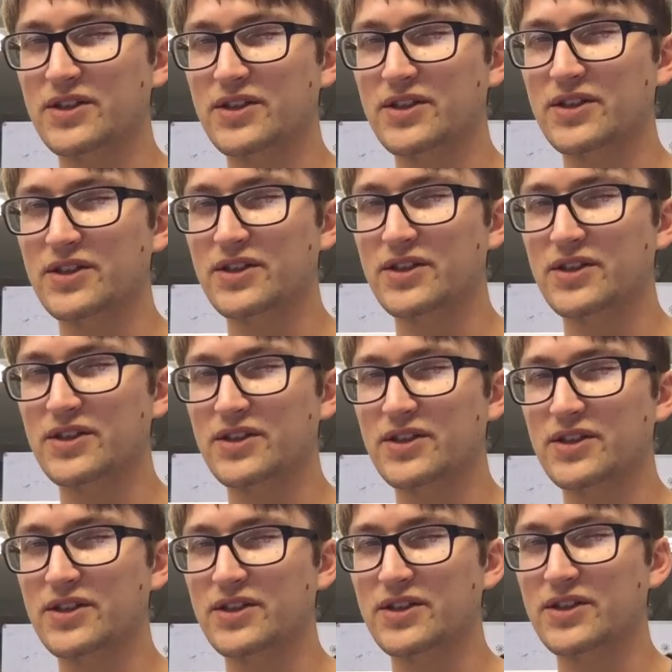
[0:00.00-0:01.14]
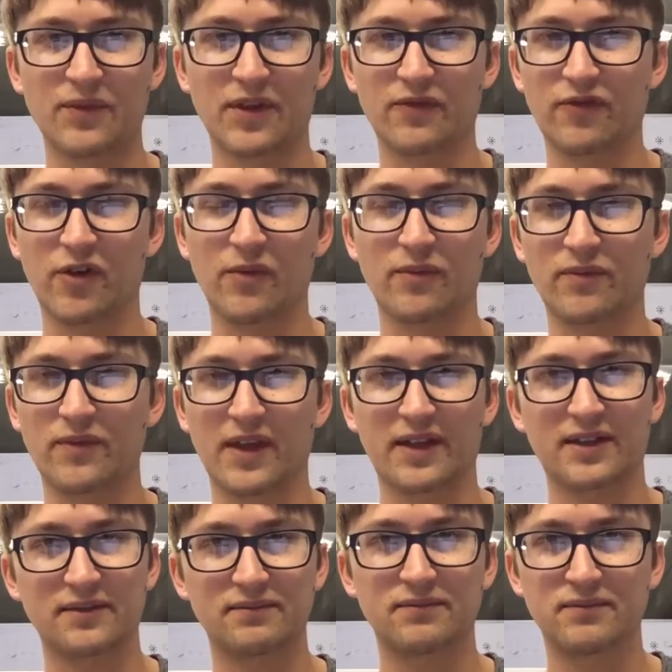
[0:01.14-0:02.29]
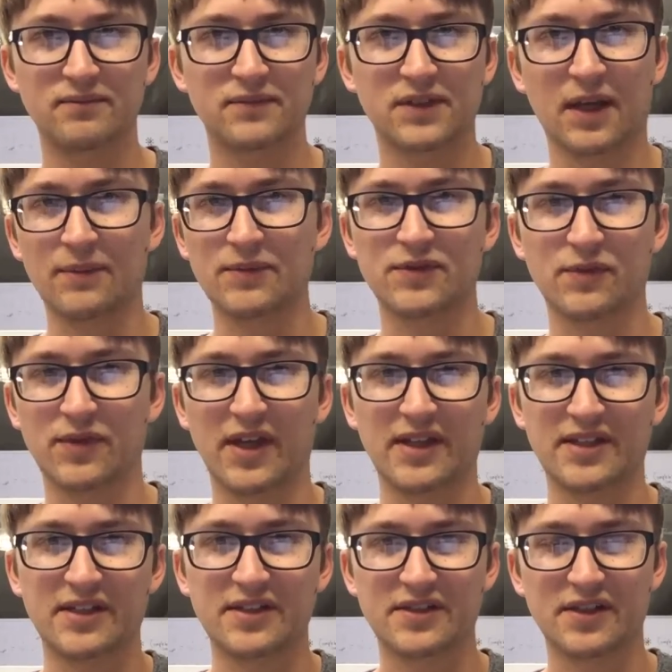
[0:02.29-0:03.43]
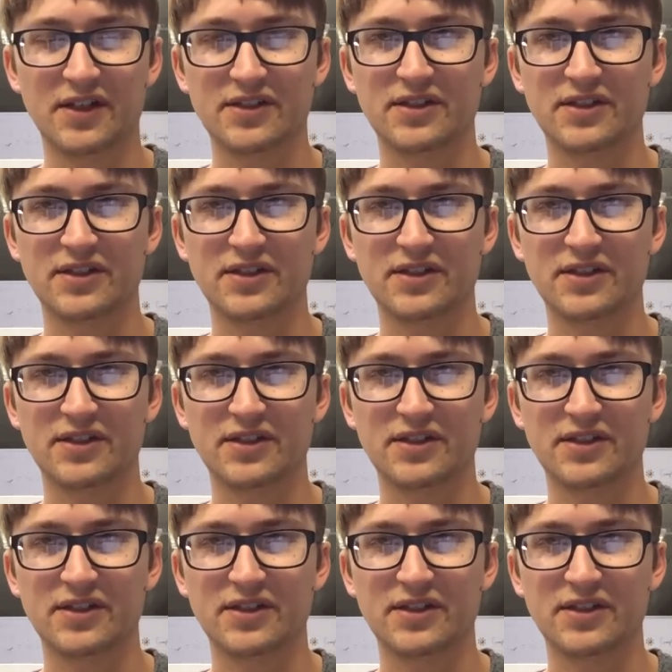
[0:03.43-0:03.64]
it is. If something from that